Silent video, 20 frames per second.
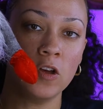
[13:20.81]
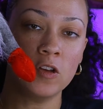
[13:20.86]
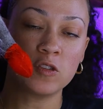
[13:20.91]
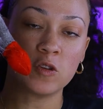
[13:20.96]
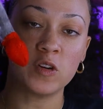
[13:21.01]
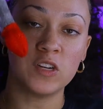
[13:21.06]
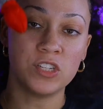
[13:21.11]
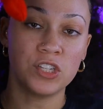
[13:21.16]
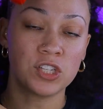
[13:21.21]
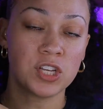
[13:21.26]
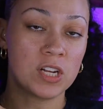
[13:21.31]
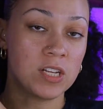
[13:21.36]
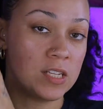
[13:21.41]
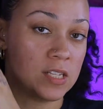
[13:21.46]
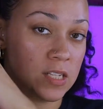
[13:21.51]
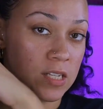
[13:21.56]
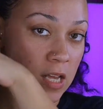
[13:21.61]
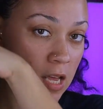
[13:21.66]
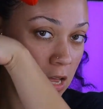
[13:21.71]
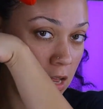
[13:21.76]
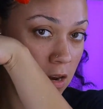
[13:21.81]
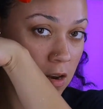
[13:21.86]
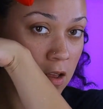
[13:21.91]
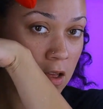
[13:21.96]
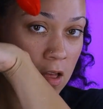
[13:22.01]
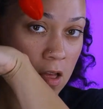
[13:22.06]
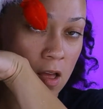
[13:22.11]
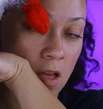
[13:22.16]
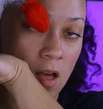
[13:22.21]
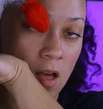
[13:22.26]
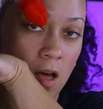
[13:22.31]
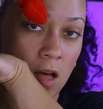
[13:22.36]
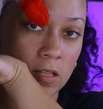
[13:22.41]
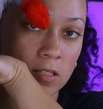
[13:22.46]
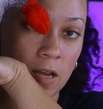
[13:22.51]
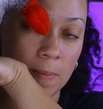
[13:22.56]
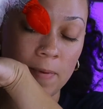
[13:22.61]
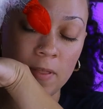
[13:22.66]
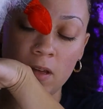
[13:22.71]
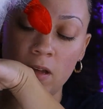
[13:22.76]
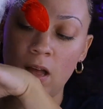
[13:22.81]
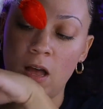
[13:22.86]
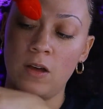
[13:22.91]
So he's just going to sit on top of the